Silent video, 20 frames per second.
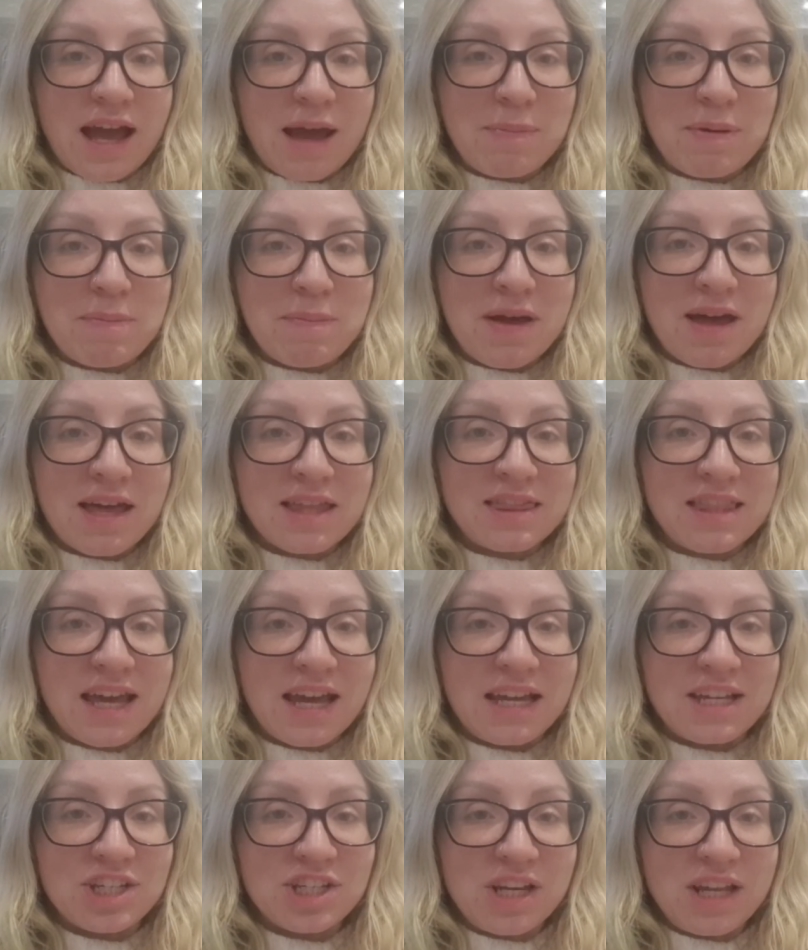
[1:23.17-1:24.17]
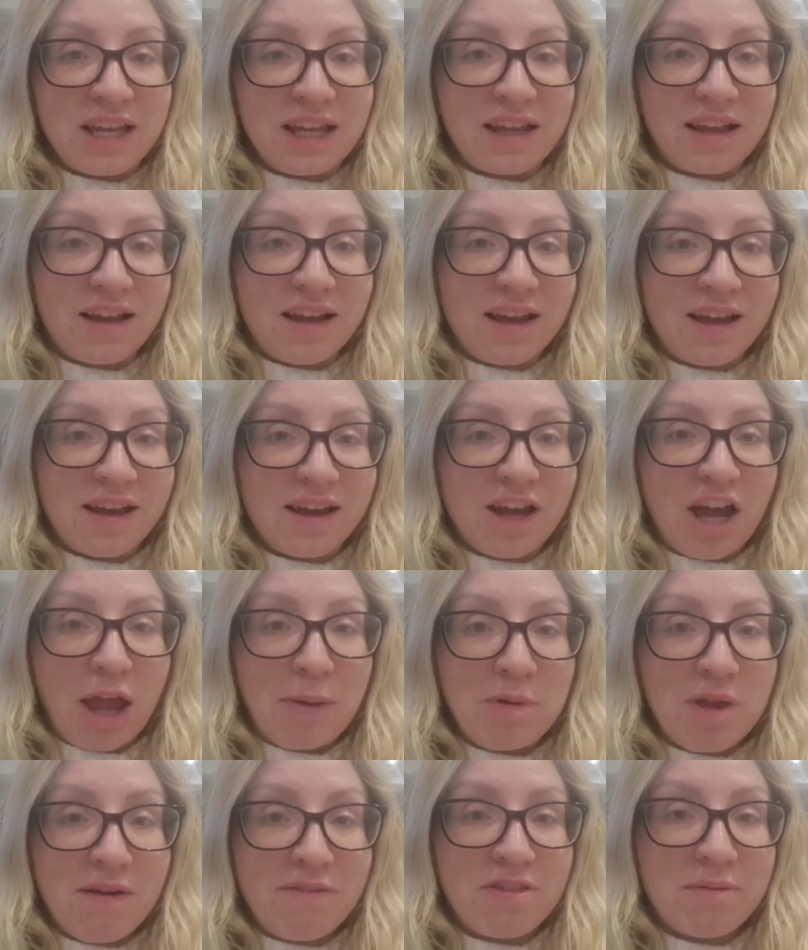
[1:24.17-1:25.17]
you
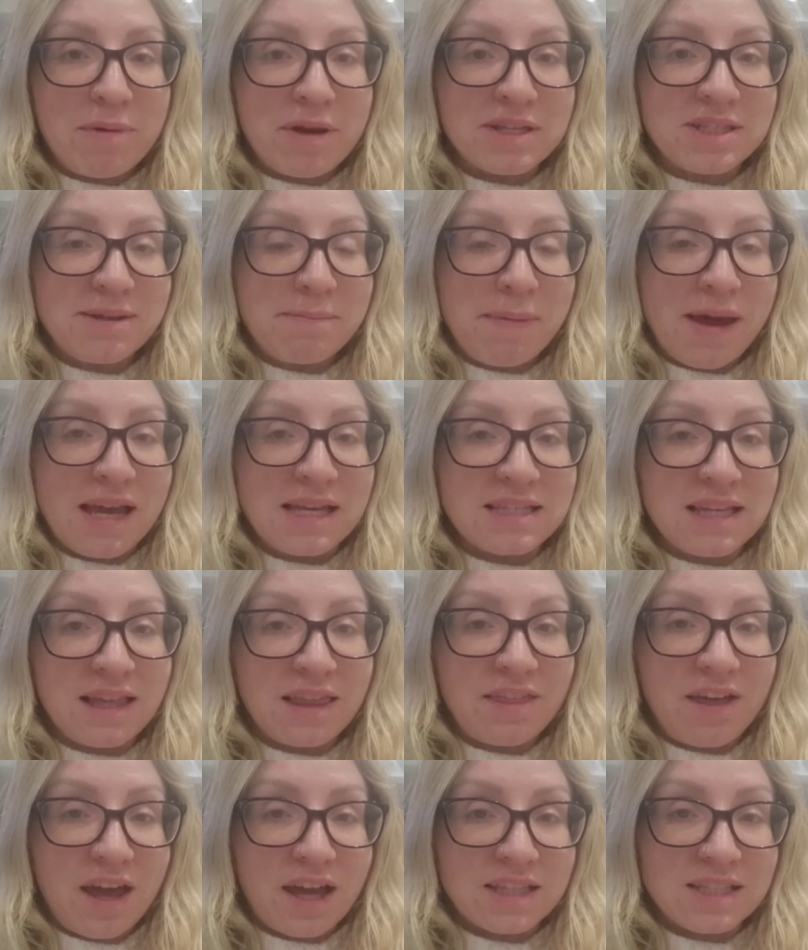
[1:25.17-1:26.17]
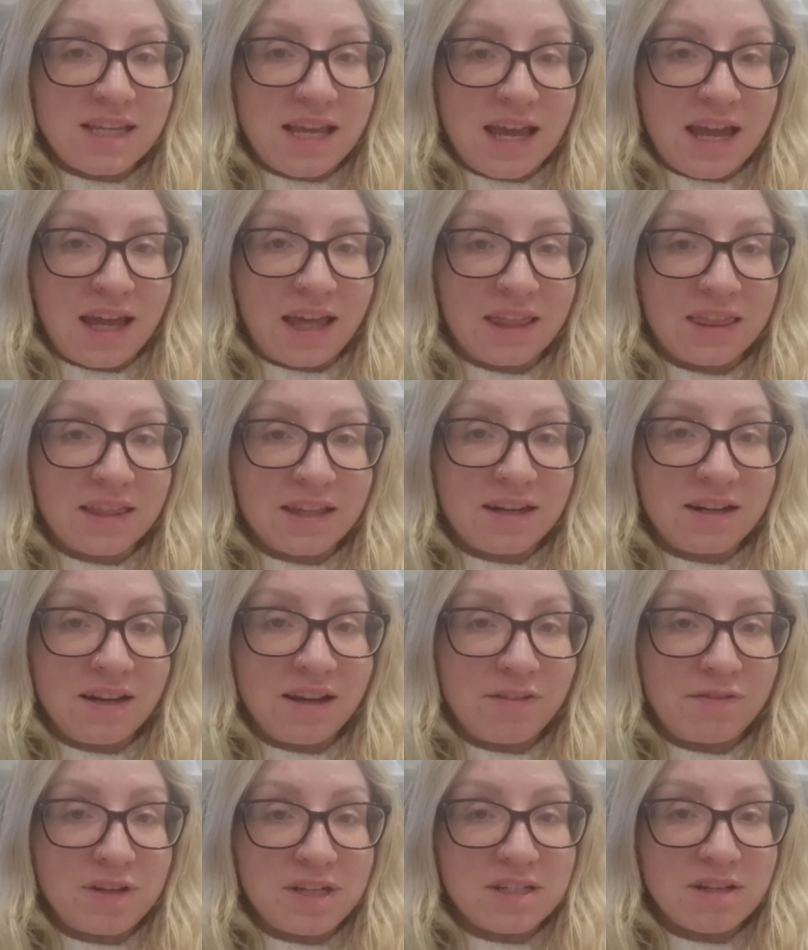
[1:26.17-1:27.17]
have the most amazing 30th and
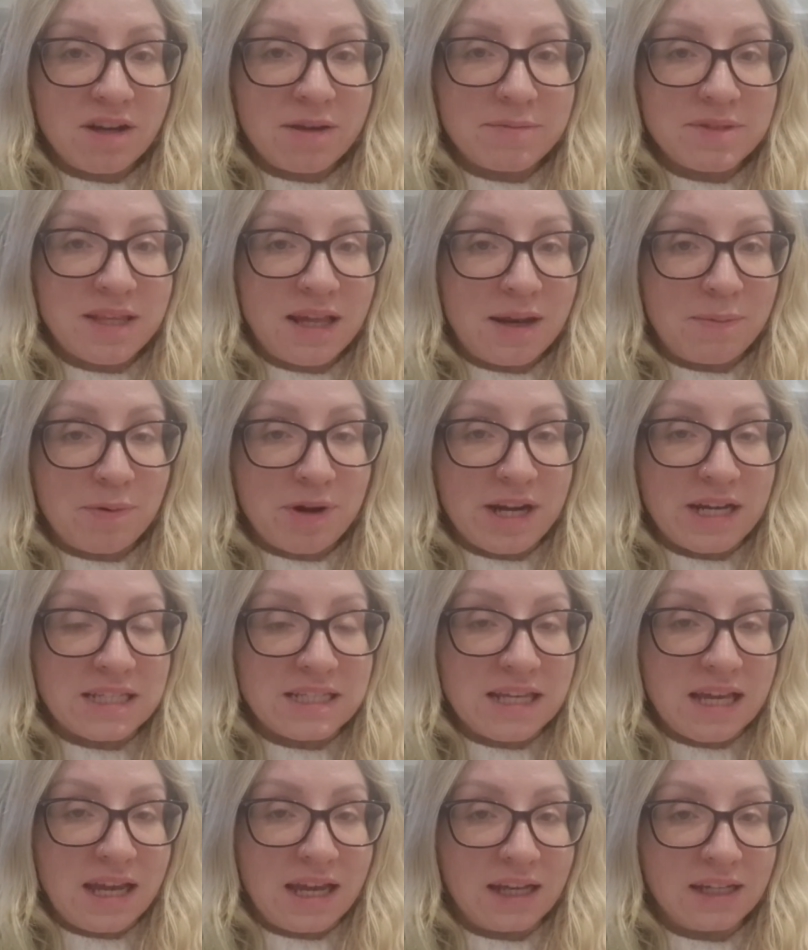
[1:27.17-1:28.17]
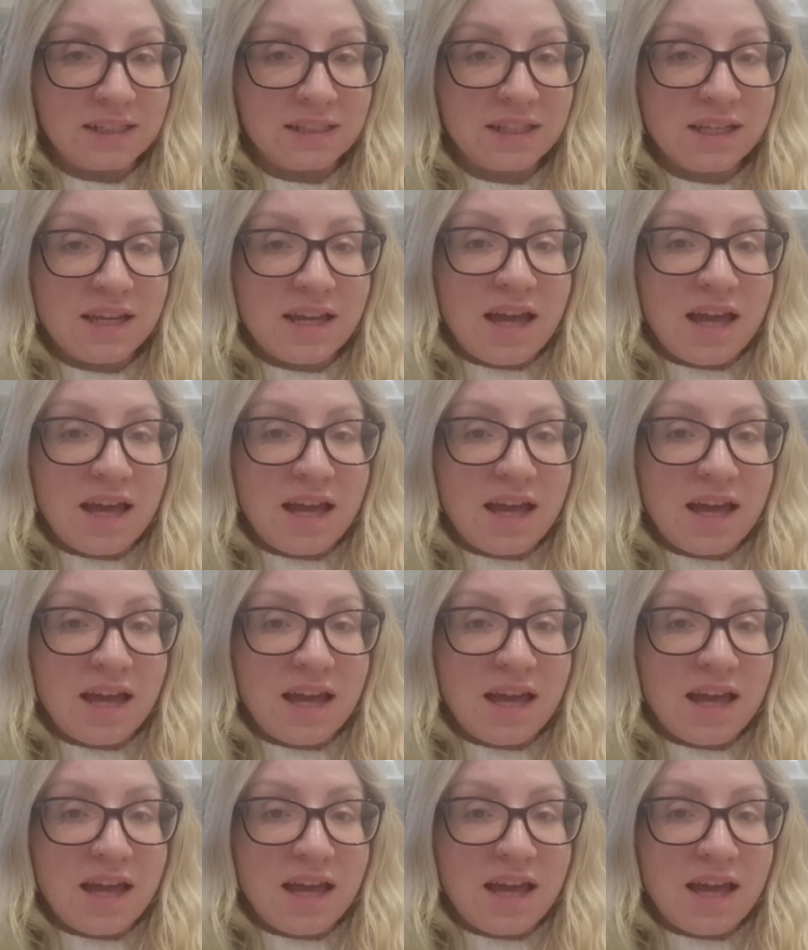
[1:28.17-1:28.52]
lovely time celebrating.